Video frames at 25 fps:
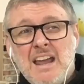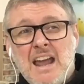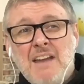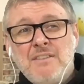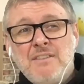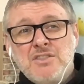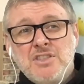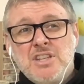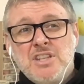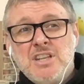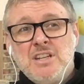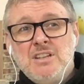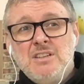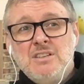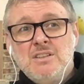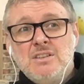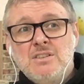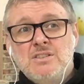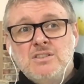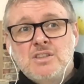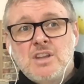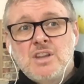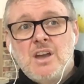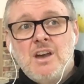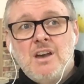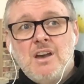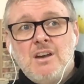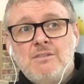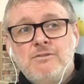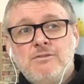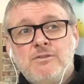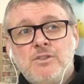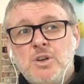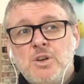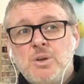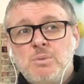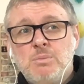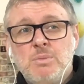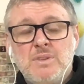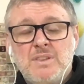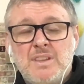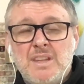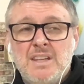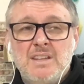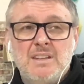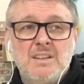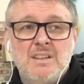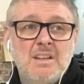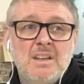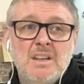I've seen tar form
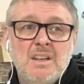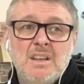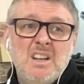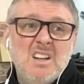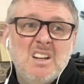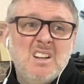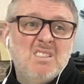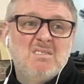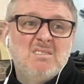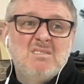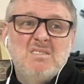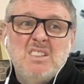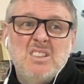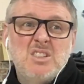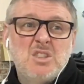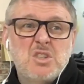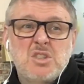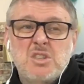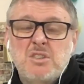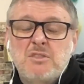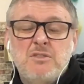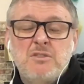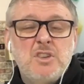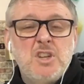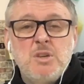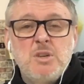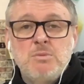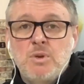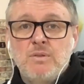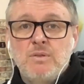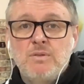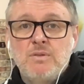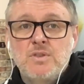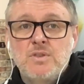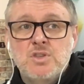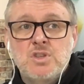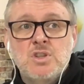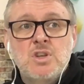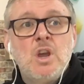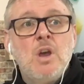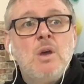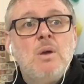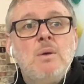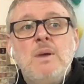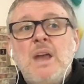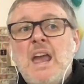within just a few months.